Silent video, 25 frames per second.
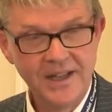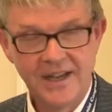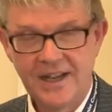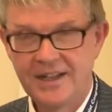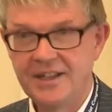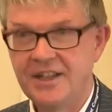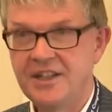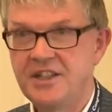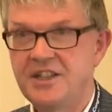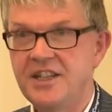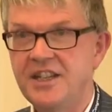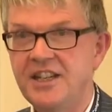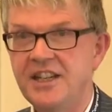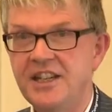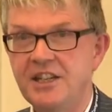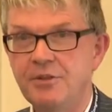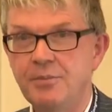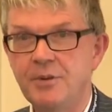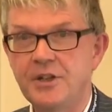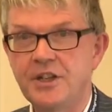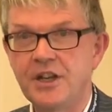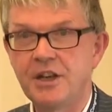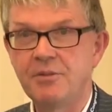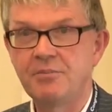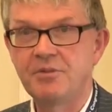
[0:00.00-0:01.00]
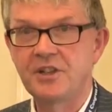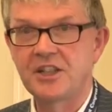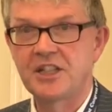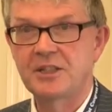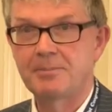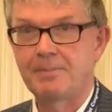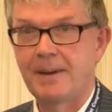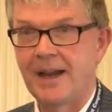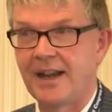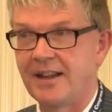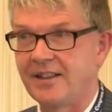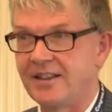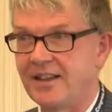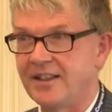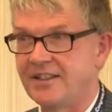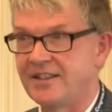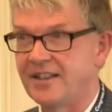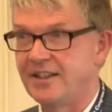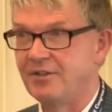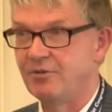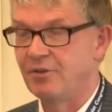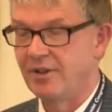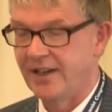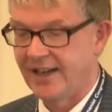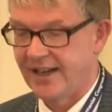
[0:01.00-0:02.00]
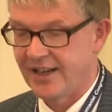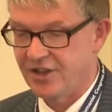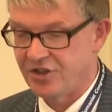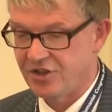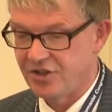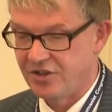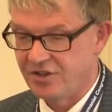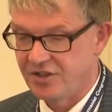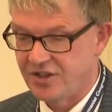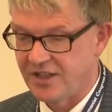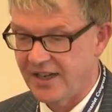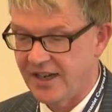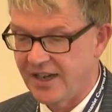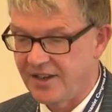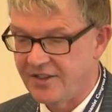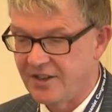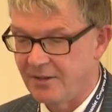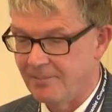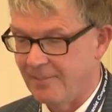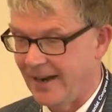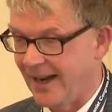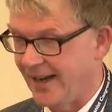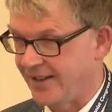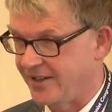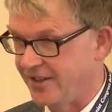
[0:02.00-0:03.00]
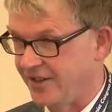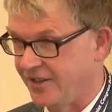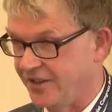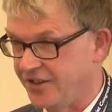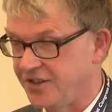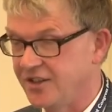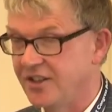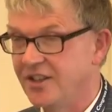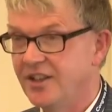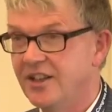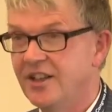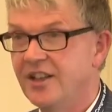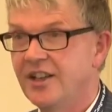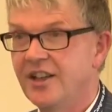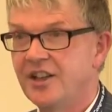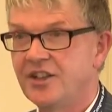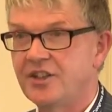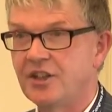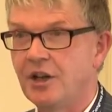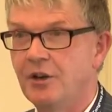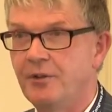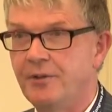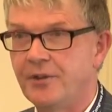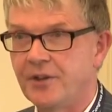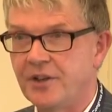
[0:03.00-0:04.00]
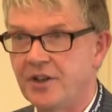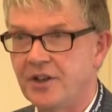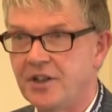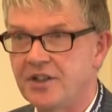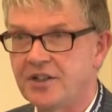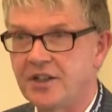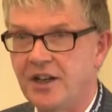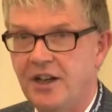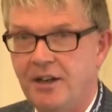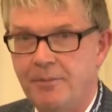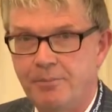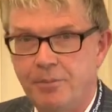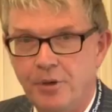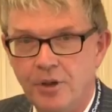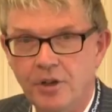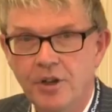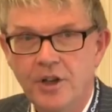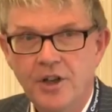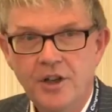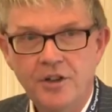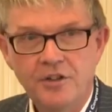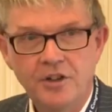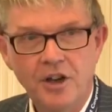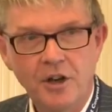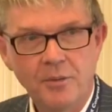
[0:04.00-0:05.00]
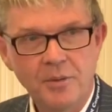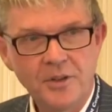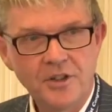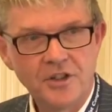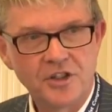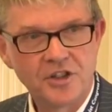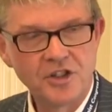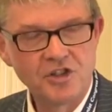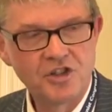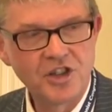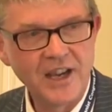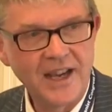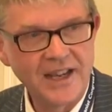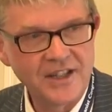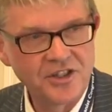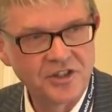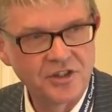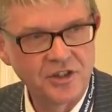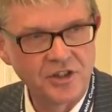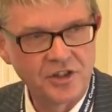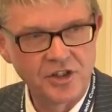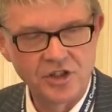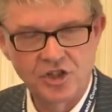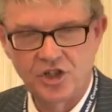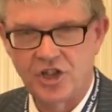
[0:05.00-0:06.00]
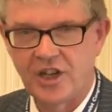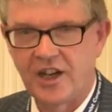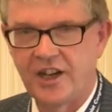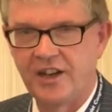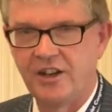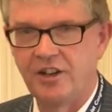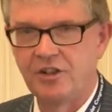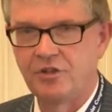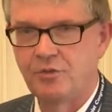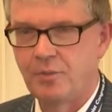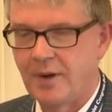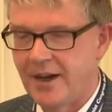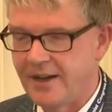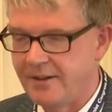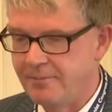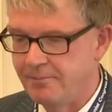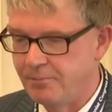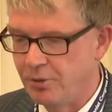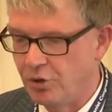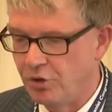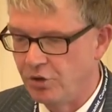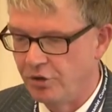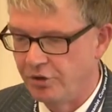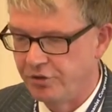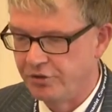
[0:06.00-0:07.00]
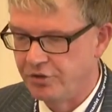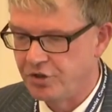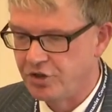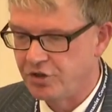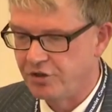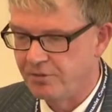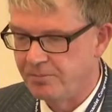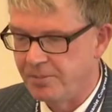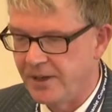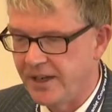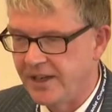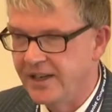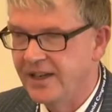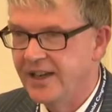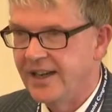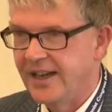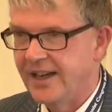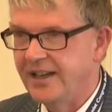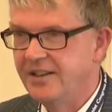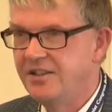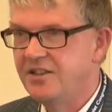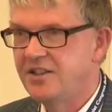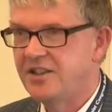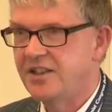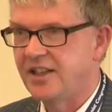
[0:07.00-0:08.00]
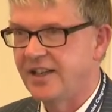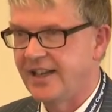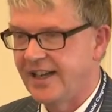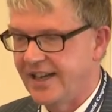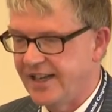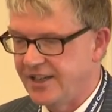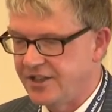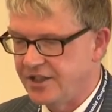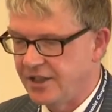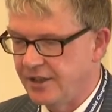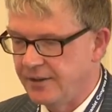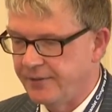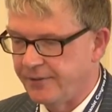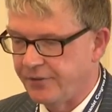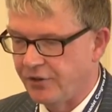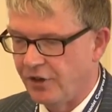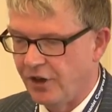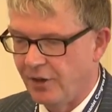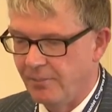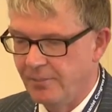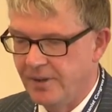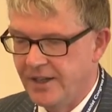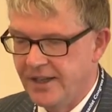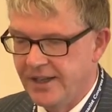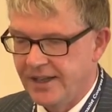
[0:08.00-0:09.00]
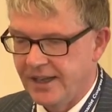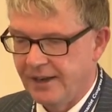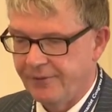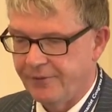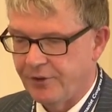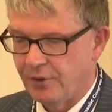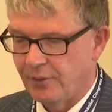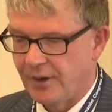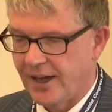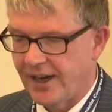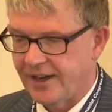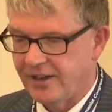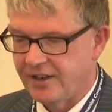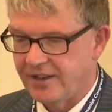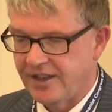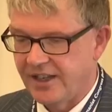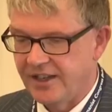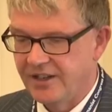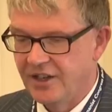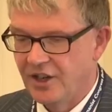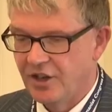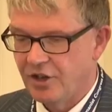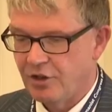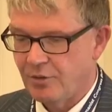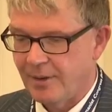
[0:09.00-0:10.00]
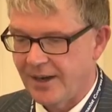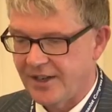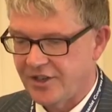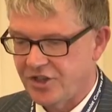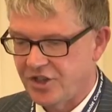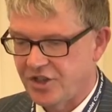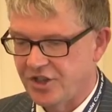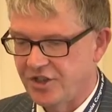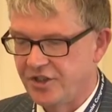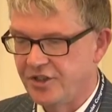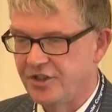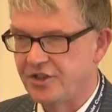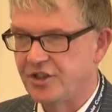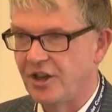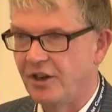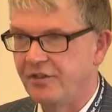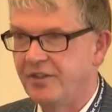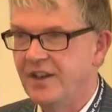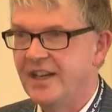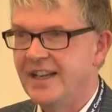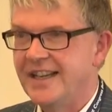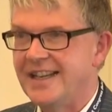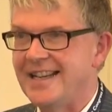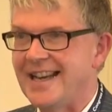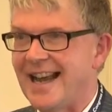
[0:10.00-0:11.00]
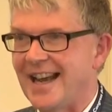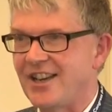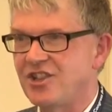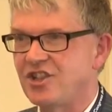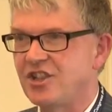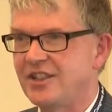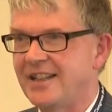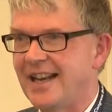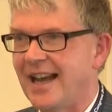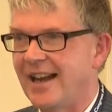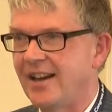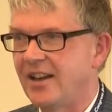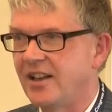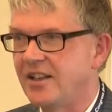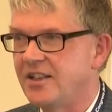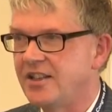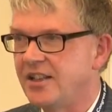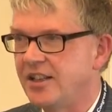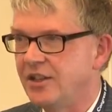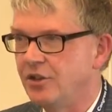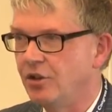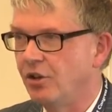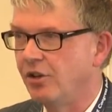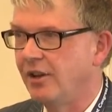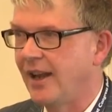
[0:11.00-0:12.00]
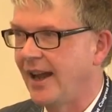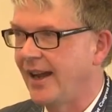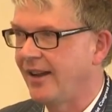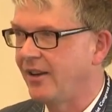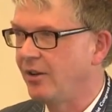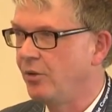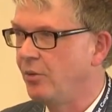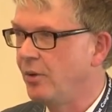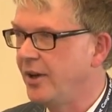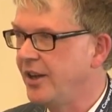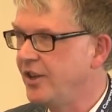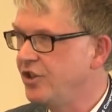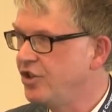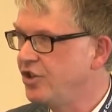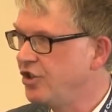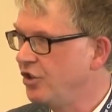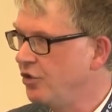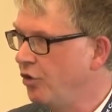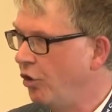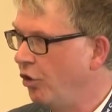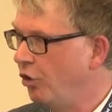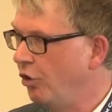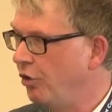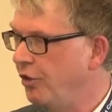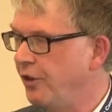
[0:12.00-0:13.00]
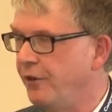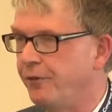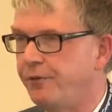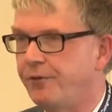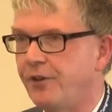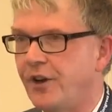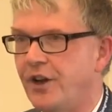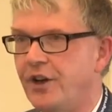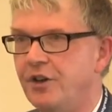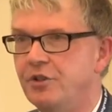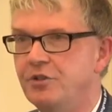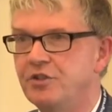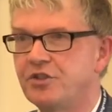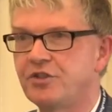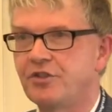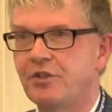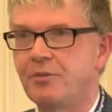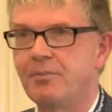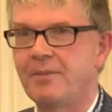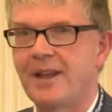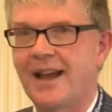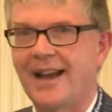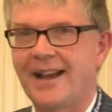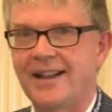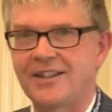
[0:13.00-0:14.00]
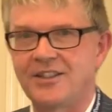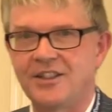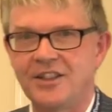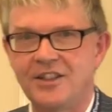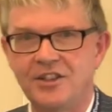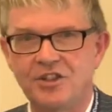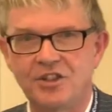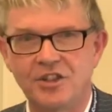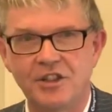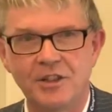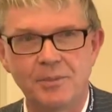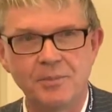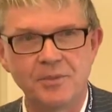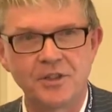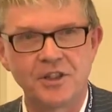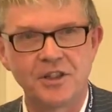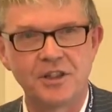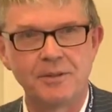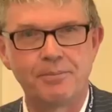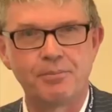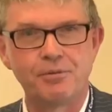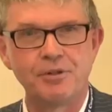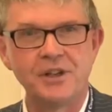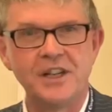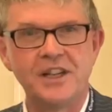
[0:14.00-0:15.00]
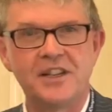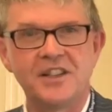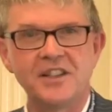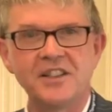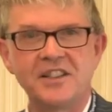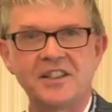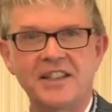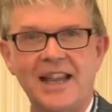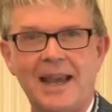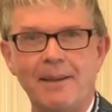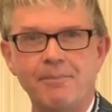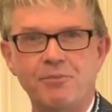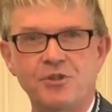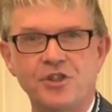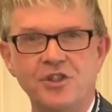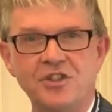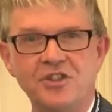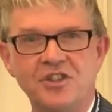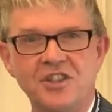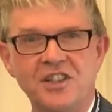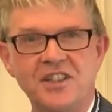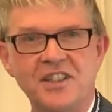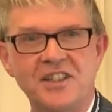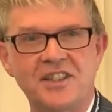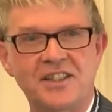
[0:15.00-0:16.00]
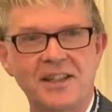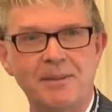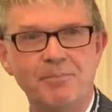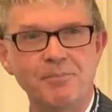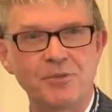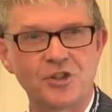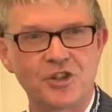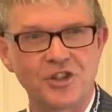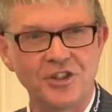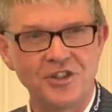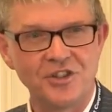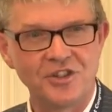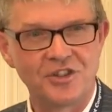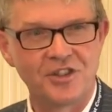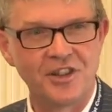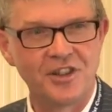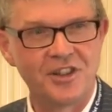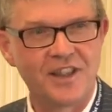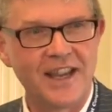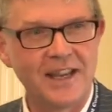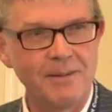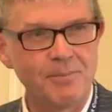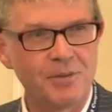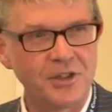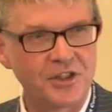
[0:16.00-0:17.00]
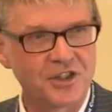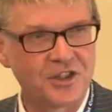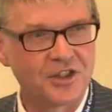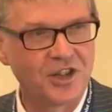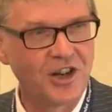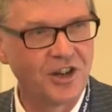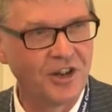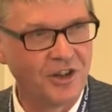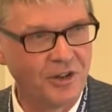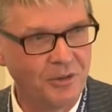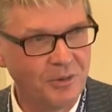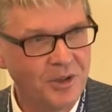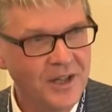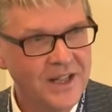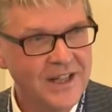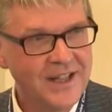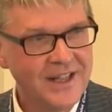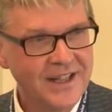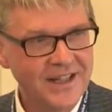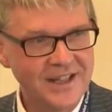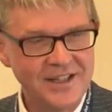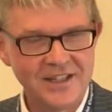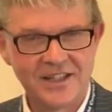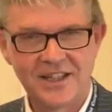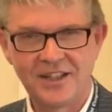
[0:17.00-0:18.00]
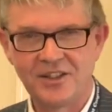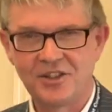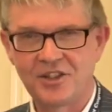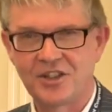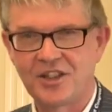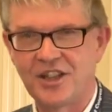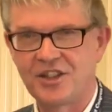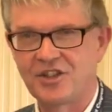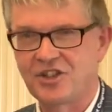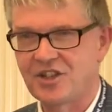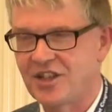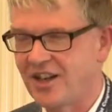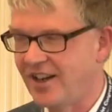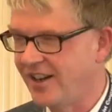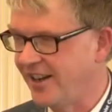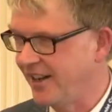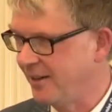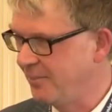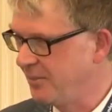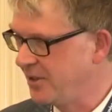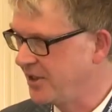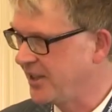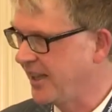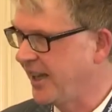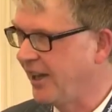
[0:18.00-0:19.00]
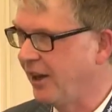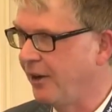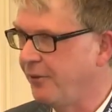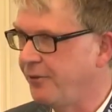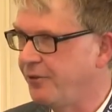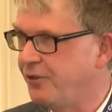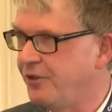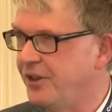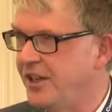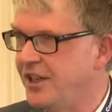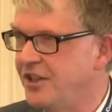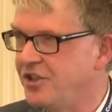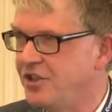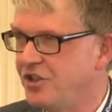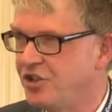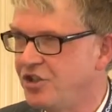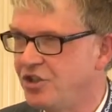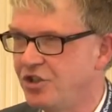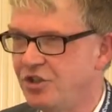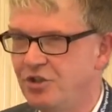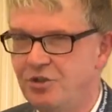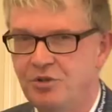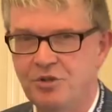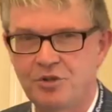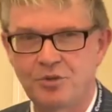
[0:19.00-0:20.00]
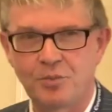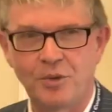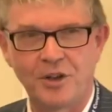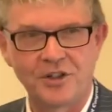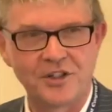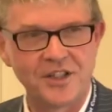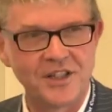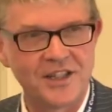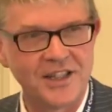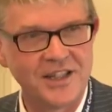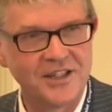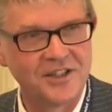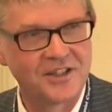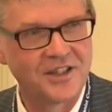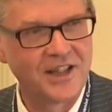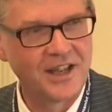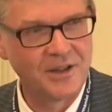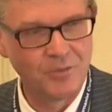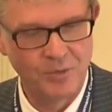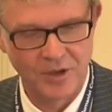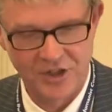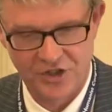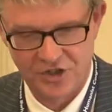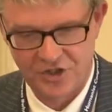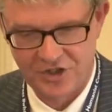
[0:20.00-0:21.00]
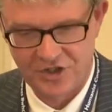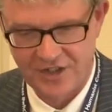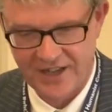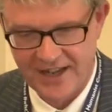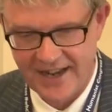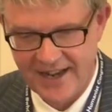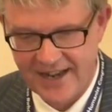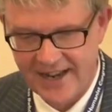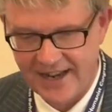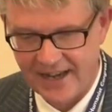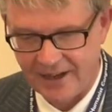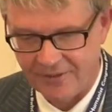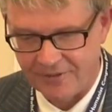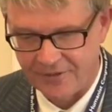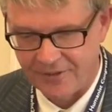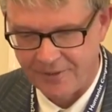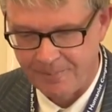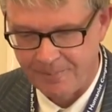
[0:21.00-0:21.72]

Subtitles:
And indeed, we don't expect this in relation to other matters. So, for example, no one suggests that a child, when born, should be insulated from, if you like, the questions of nationality or language and all that flows from that in terms of the preconceptions and assumptions that they bestow until such time as they are free to choose what it is they wish to have.